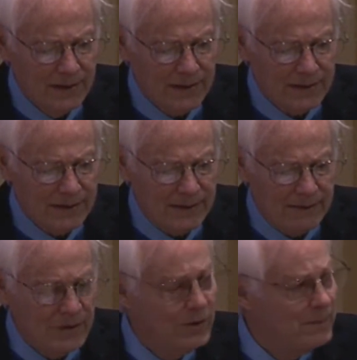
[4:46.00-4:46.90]
uh,
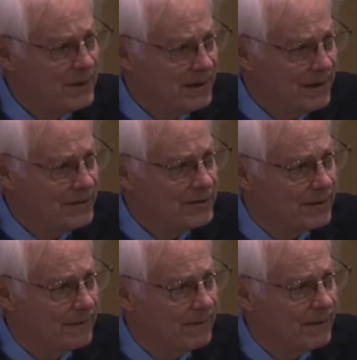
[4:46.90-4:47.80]
human nature.
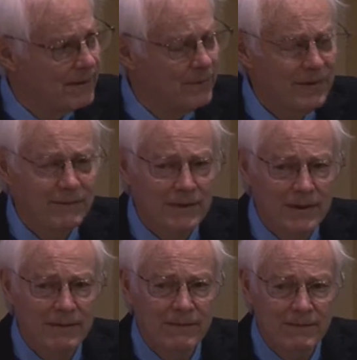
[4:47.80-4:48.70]
And we
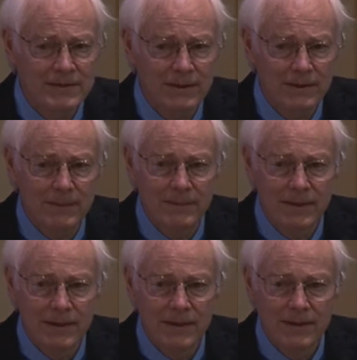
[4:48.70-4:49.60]
very seldom
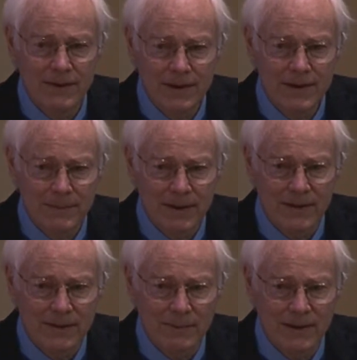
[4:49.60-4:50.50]
think about
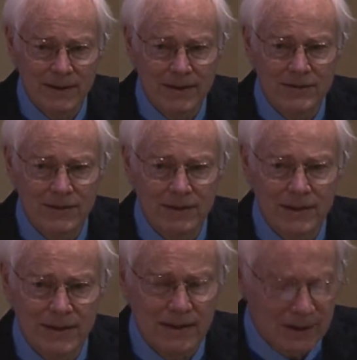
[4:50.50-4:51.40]
human nature and,
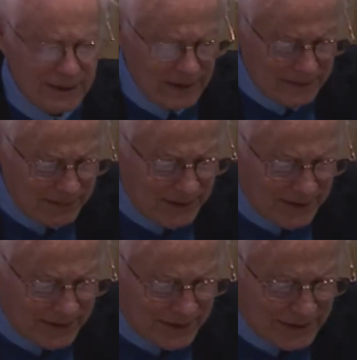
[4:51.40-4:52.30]
and, and, and
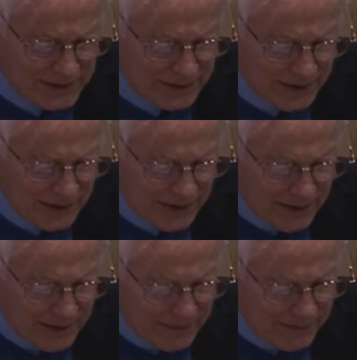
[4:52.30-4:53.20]
politics.
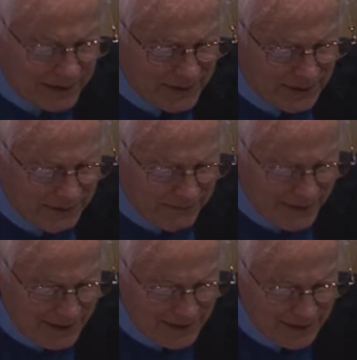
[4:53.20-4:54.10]
But the
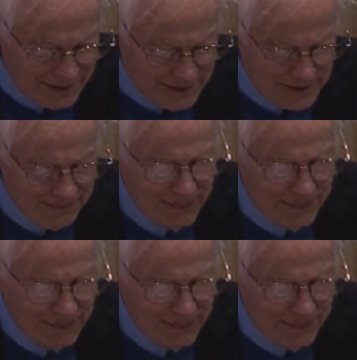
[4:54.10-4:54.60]
fact is,